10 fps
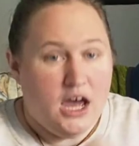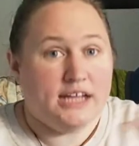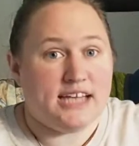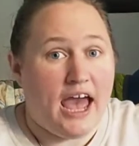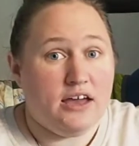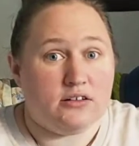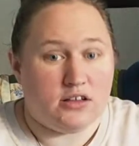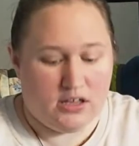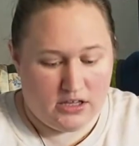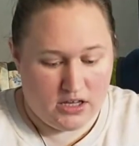"A
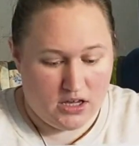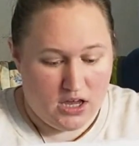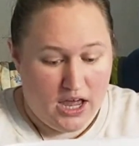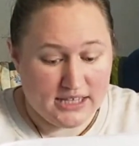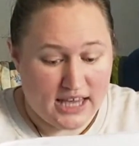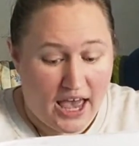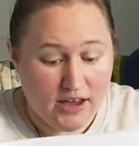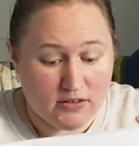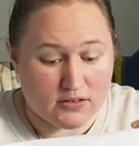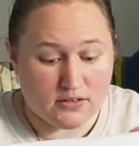tail! A
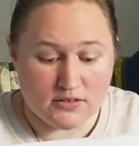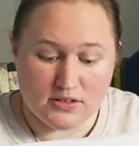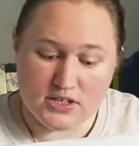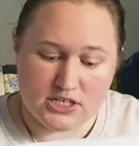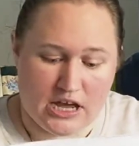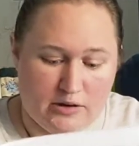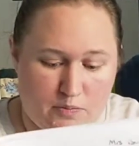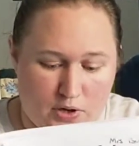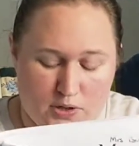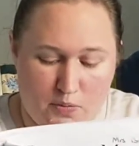tail!" shouted
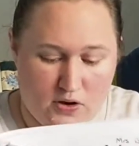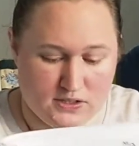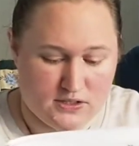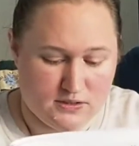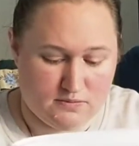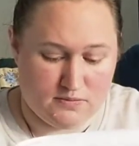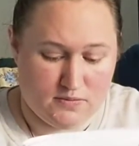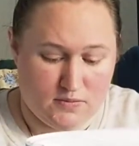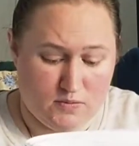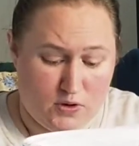both
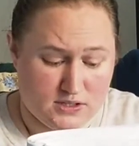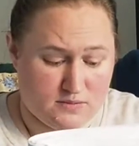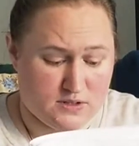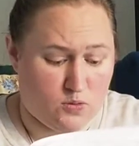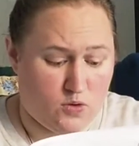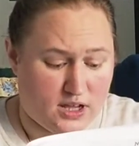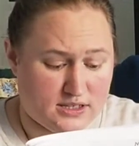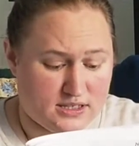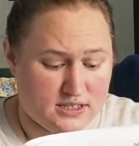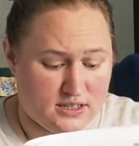possums at
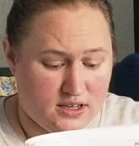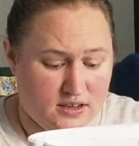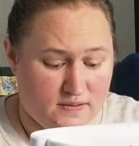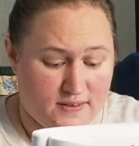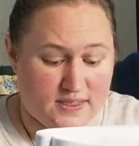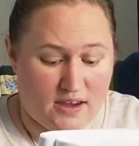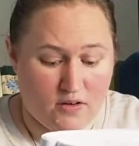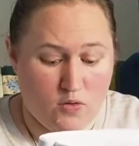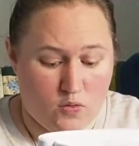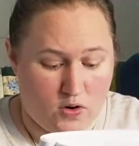once, for
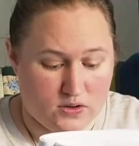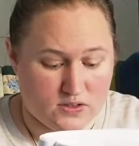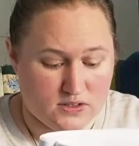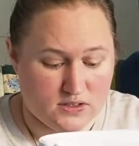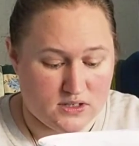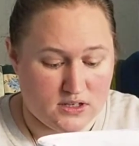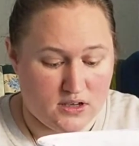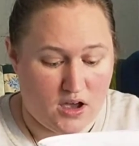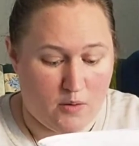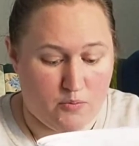there it was,
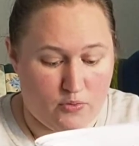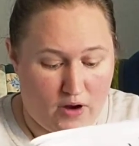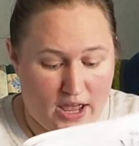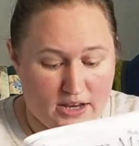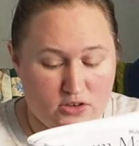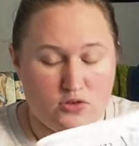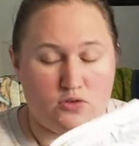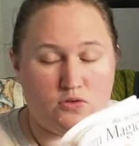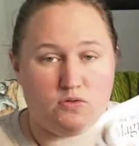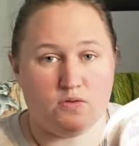a brand
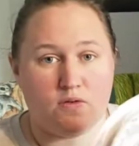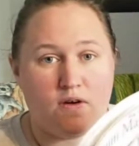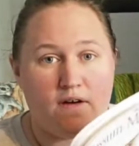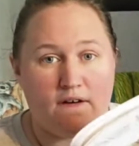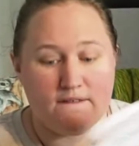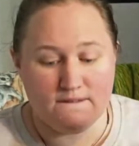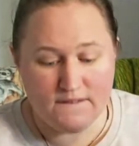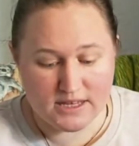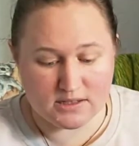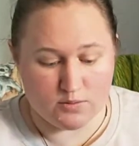new,
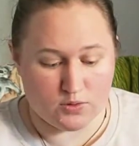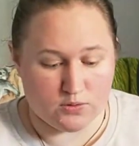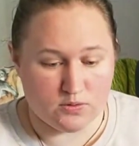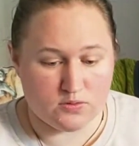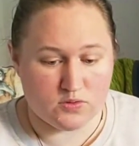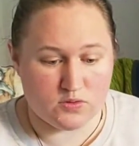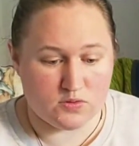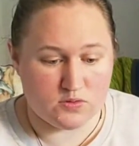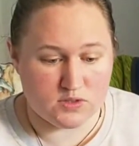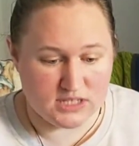visible
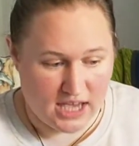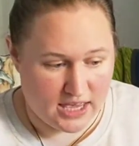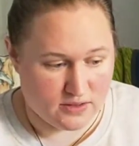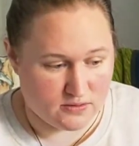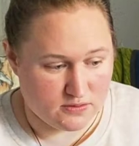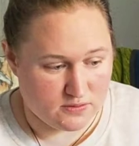tail.